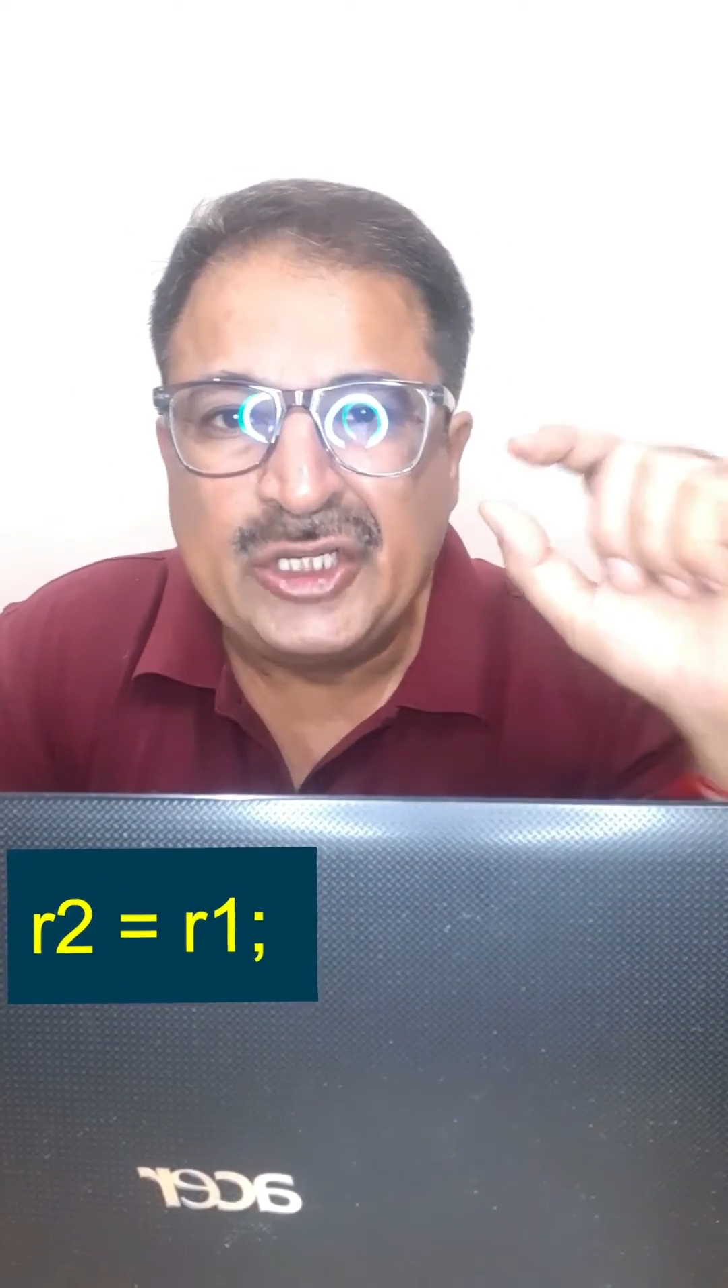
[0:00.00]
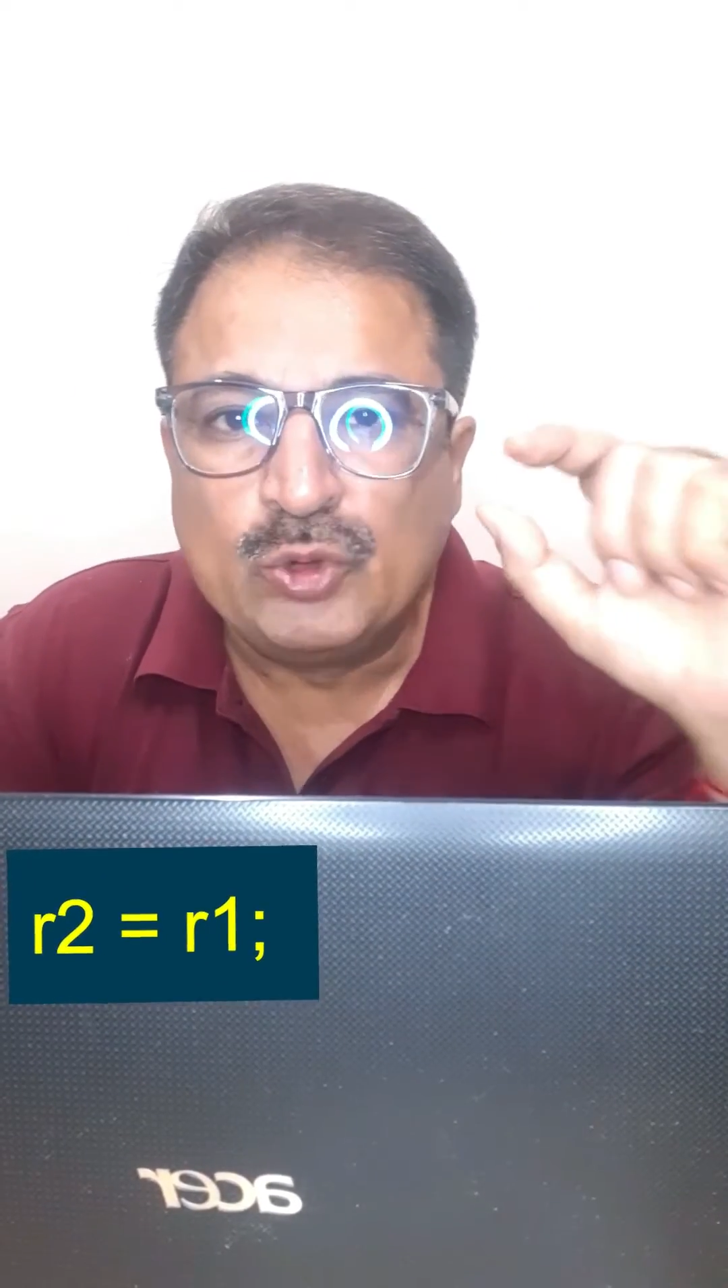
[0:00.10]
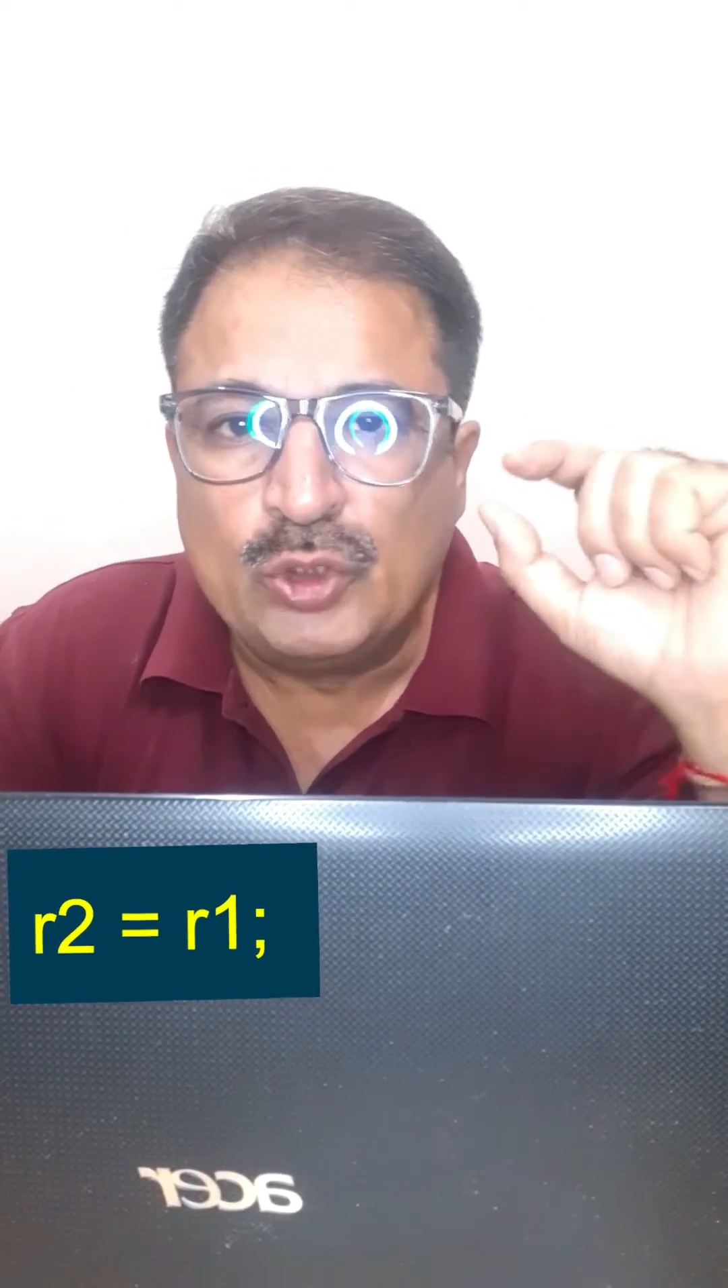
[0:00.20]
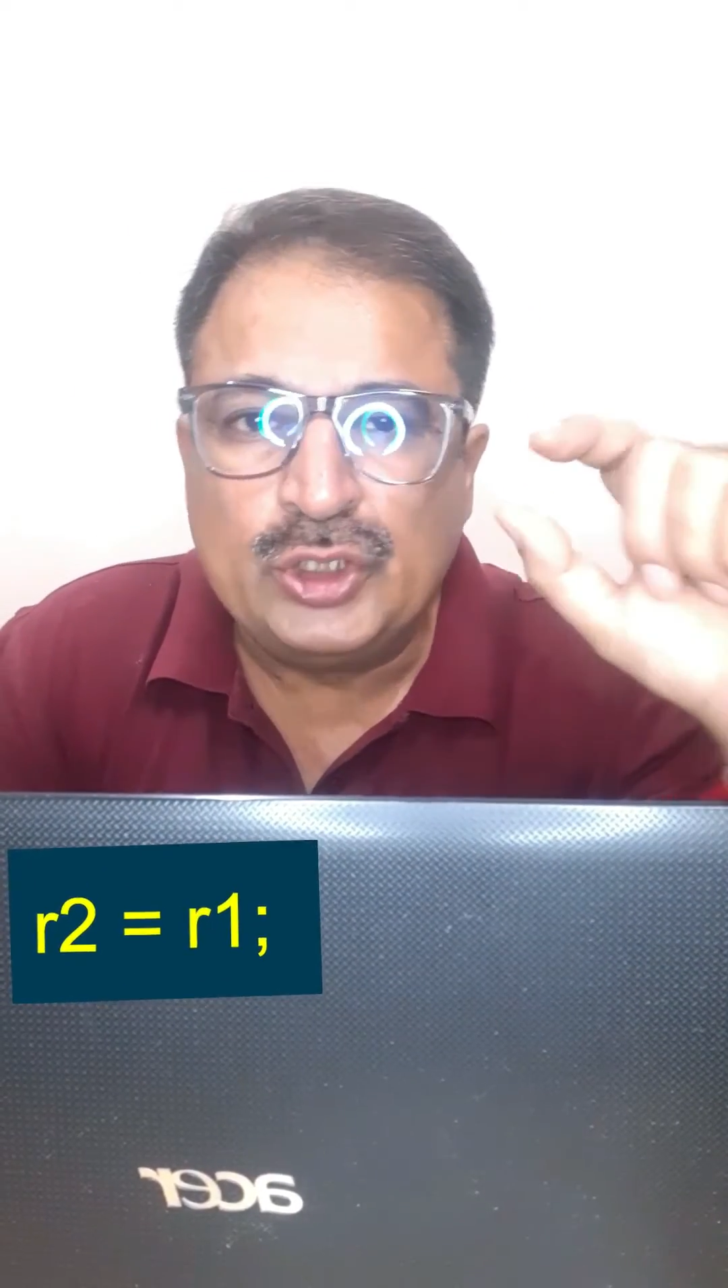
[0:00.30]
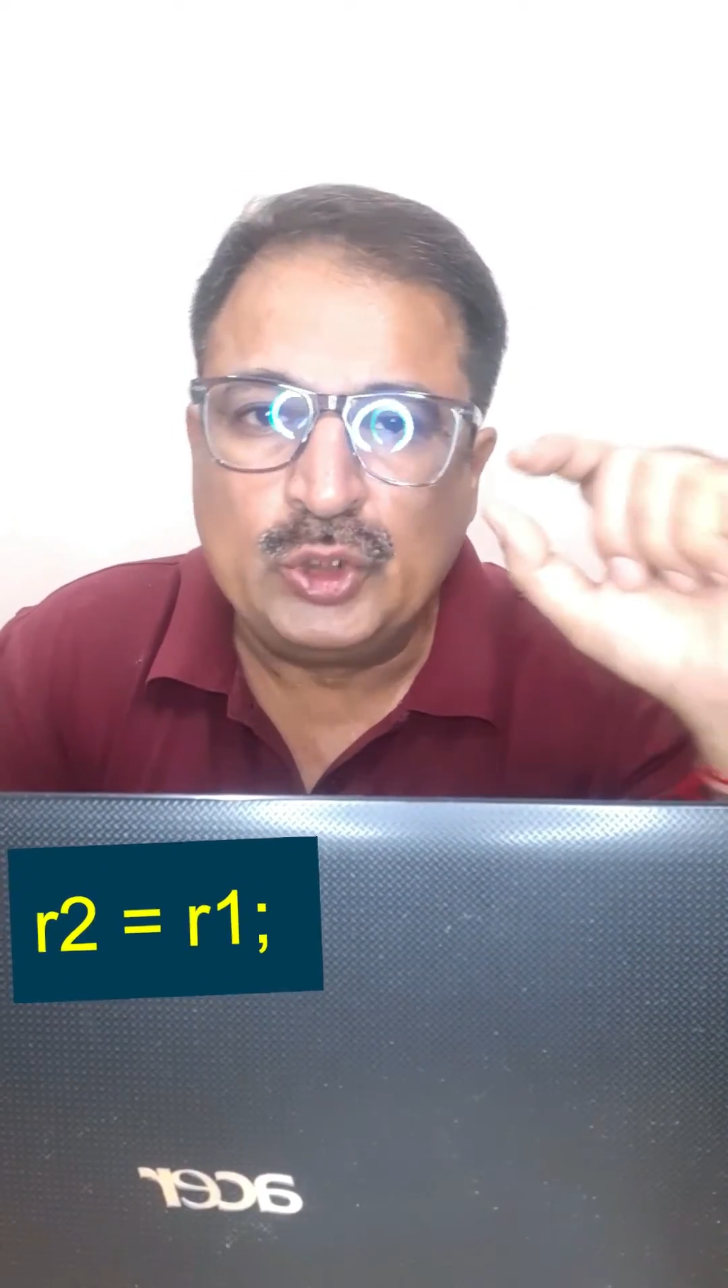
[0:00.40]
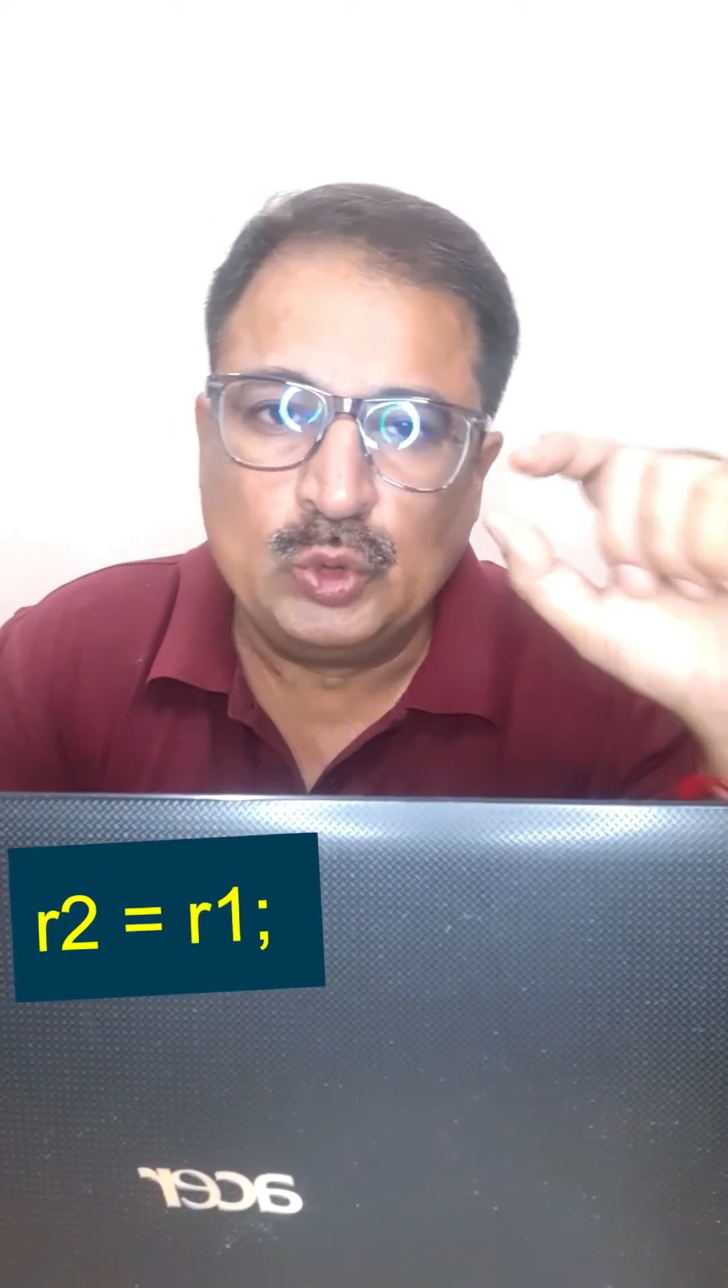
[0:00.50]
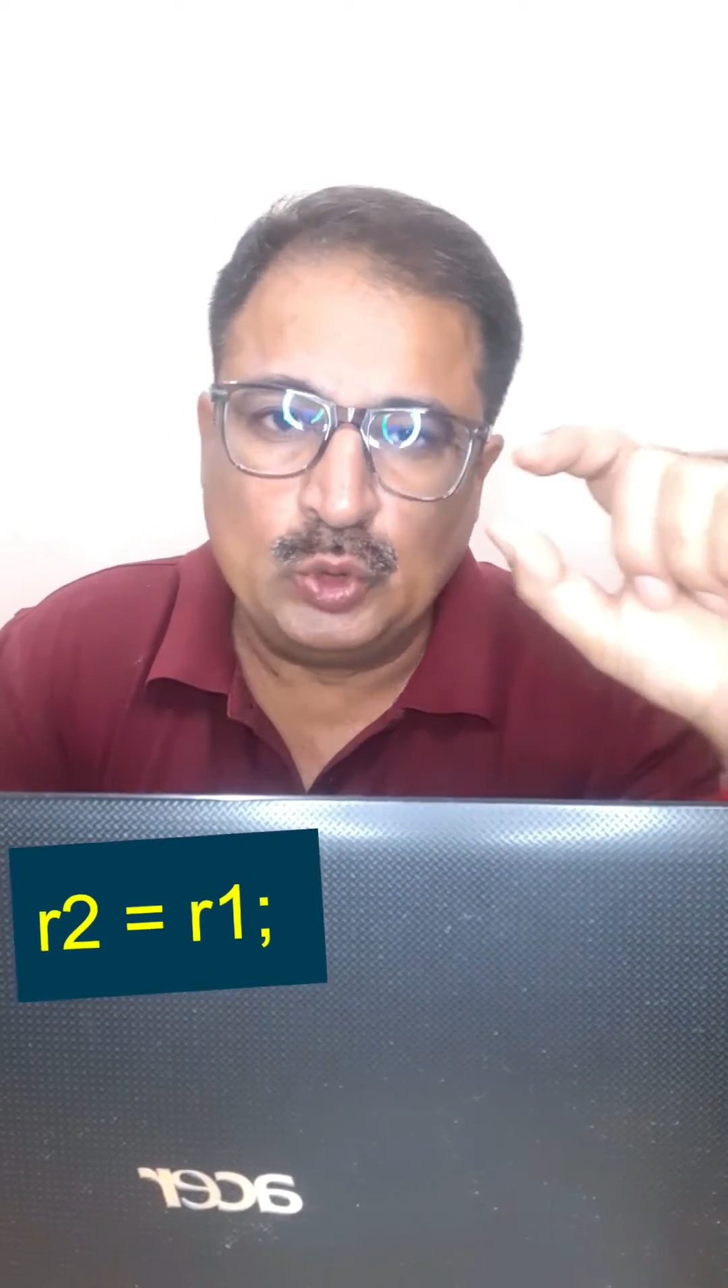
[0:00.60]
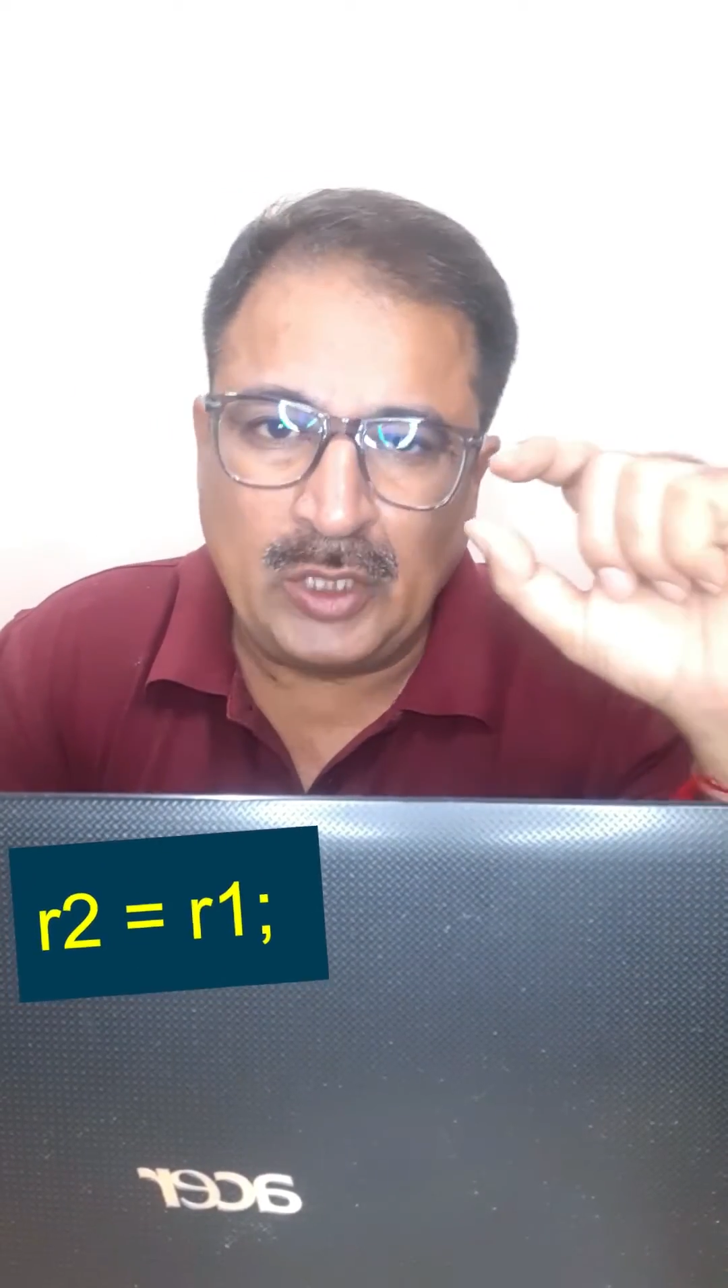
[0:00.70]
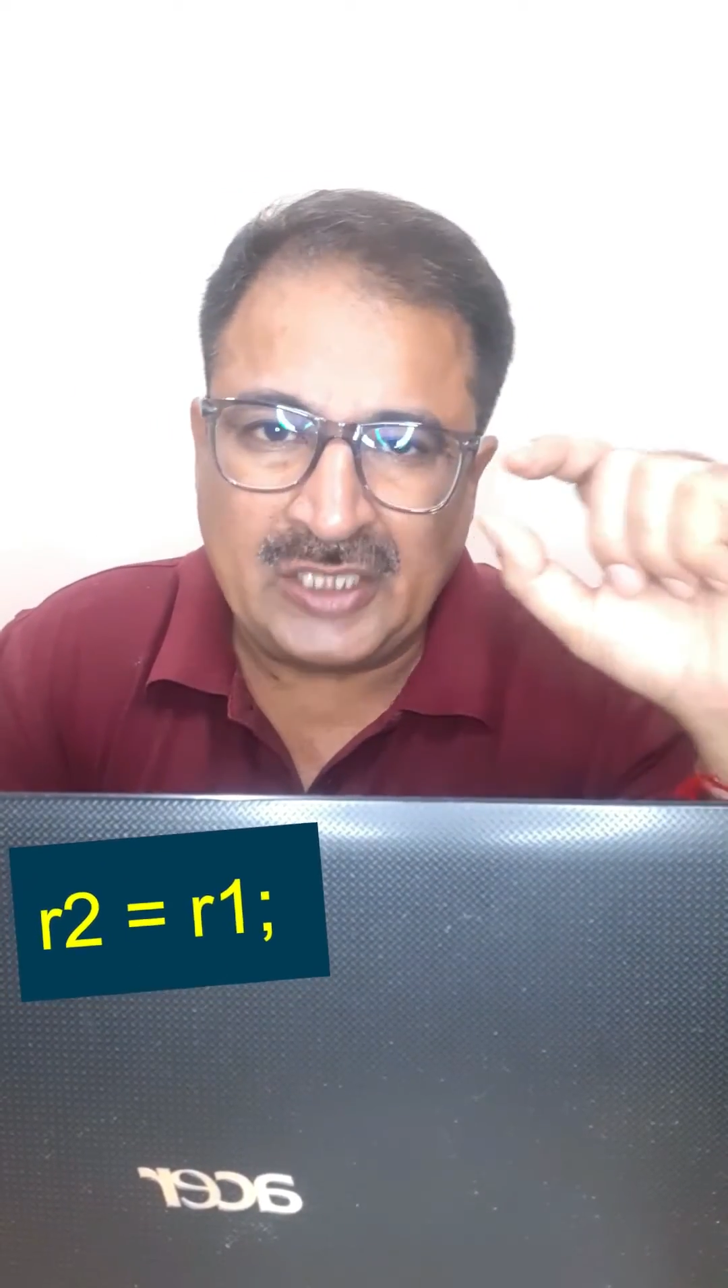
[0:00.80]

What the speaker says: equal to